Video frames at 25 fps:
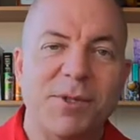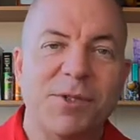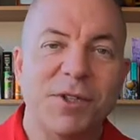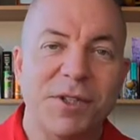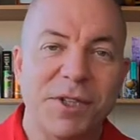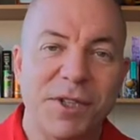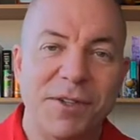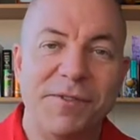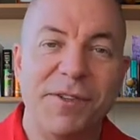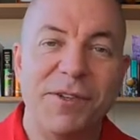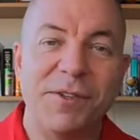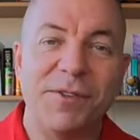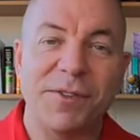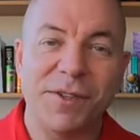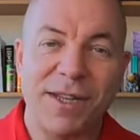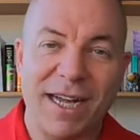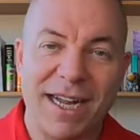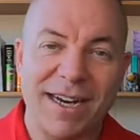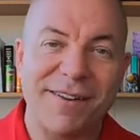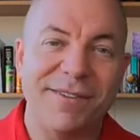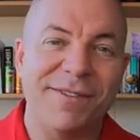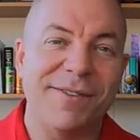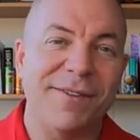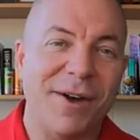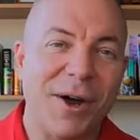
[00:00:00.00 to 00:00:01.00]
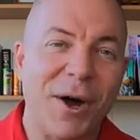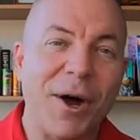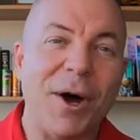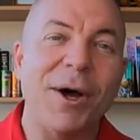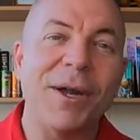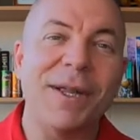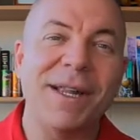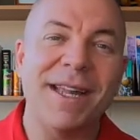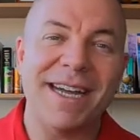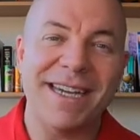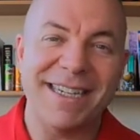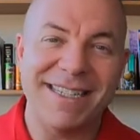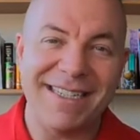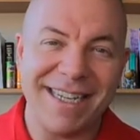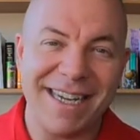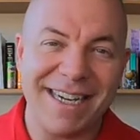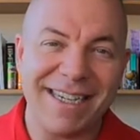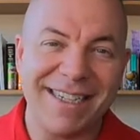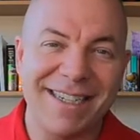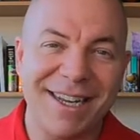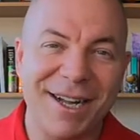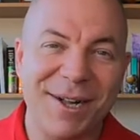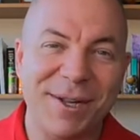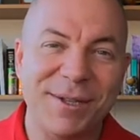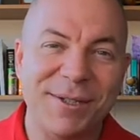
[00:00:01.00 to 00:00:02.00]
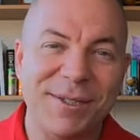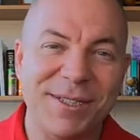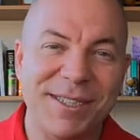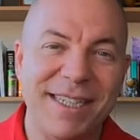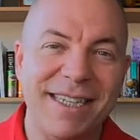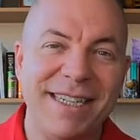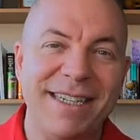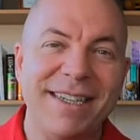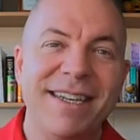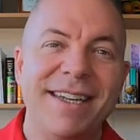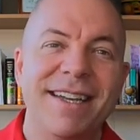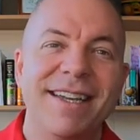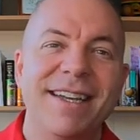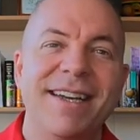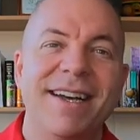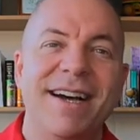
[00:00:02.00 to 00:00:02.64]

sure you've used a lot of online technology